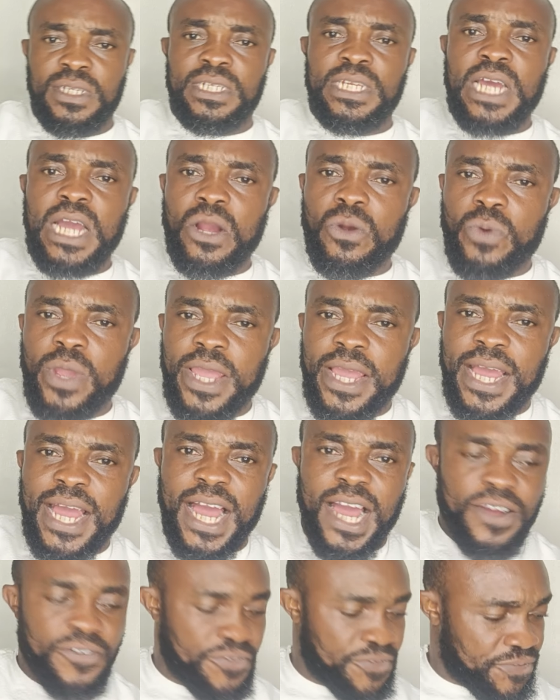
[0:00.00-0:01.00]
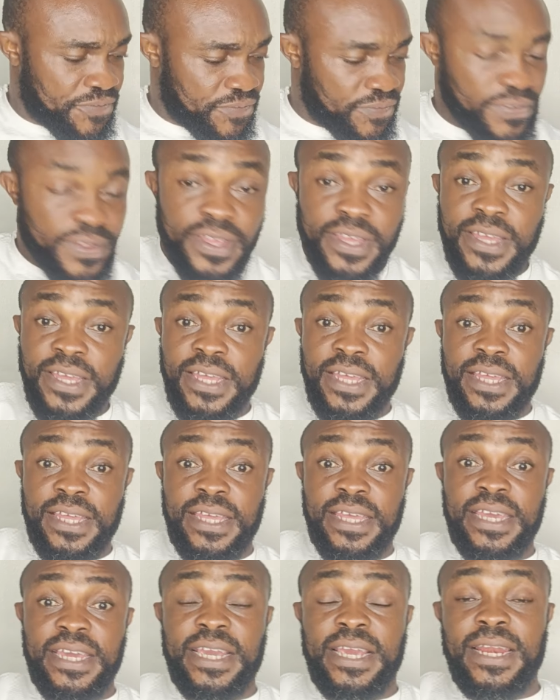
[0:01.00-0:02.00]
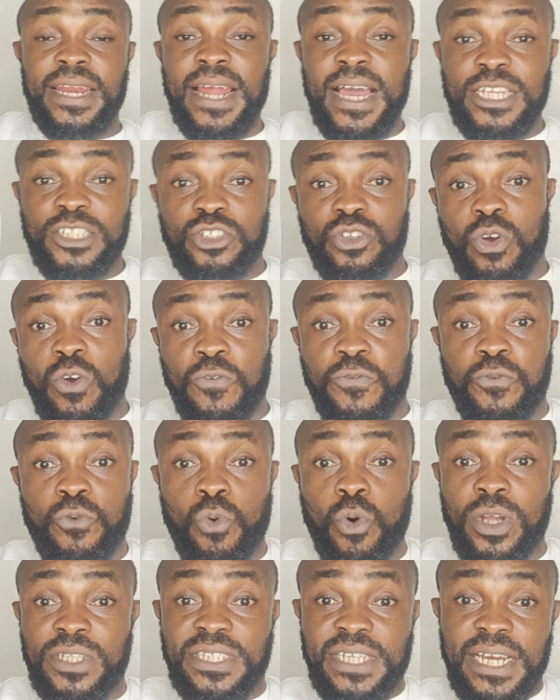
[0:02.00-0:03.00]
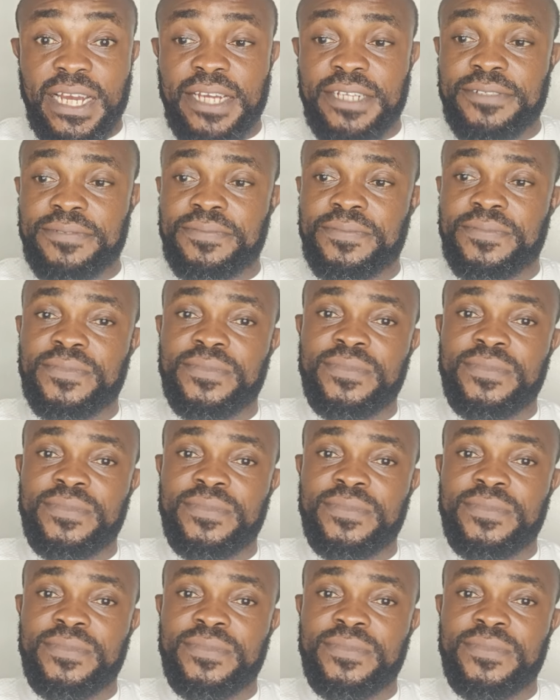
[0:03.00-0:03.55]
Now we have a glass of water